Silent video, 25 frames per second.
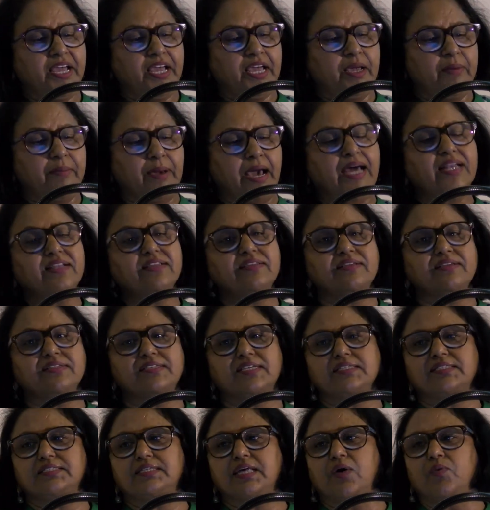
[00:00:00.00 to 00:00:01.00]
Amen. This
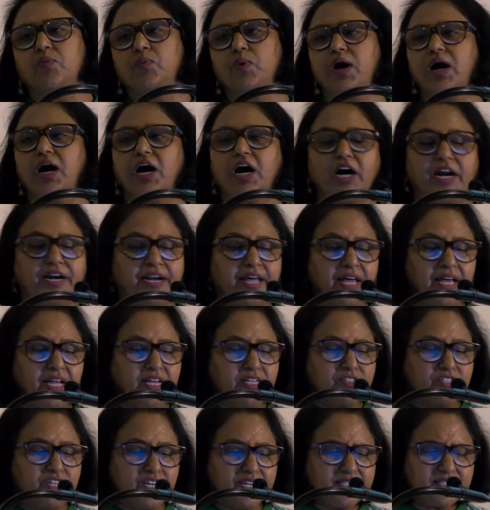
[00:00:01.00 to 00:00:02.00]
is the word.
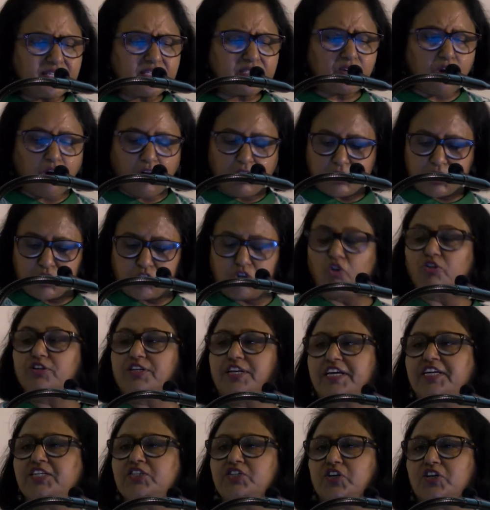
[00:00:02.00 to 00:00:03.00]
Jesus also
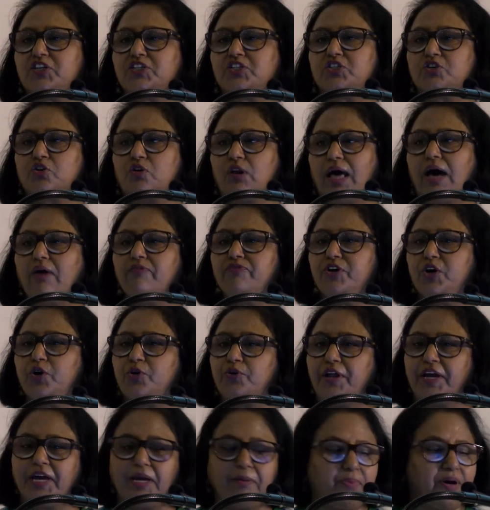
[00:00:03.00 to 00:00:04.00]
teaches us to love your
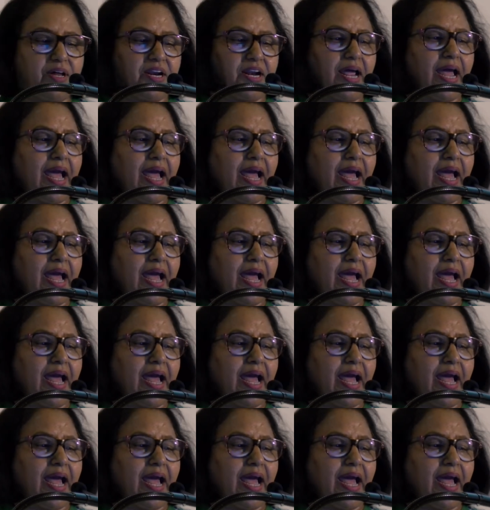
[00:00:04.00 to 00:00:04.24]
neighbor